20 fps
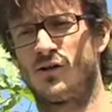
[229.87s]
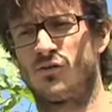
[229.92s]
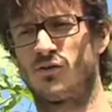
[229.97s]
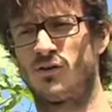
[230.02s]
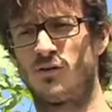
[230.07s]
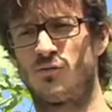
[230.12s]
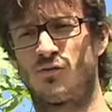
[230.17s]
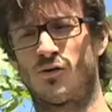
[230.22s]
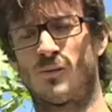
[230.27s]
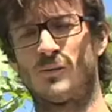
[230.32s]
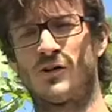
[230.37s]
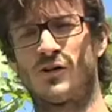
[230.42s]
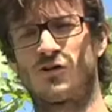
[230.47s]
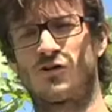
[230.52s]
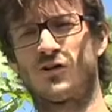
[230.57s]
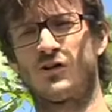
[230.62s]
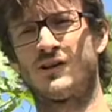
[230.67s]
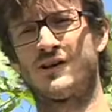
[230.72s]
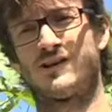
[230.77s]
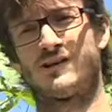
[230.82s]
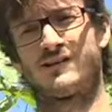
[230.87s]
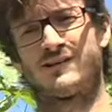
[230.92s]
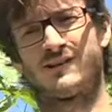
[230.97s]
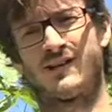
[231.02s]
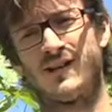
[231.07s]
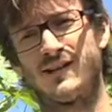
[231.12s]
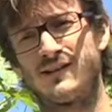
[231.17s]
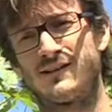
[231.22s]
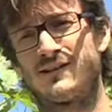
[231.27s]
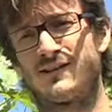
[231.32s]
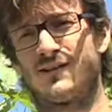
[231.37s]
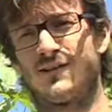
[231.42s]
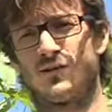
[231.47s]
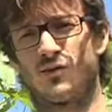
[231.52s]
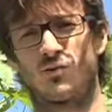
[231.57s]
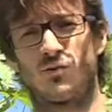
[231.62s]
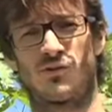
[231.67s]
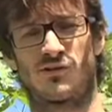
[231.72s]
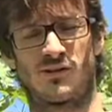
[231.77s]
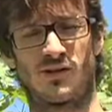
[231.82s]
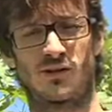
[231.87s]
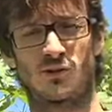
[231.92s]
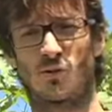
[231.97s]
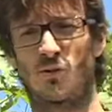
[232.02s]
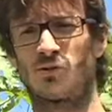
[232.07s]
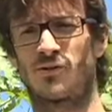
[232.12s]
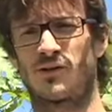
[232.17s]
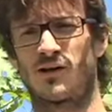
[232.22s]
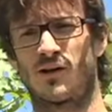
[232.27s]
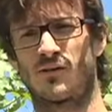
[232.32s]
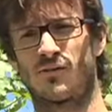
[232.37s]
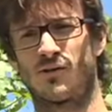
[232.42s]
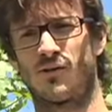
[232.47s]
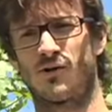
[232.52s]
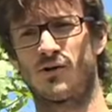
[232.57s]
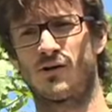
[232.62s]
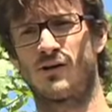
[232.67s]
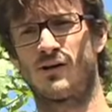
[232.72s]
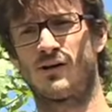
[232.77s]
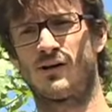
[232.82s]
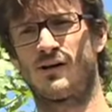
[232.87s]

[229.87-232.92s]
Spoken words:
The information is sent to a central server,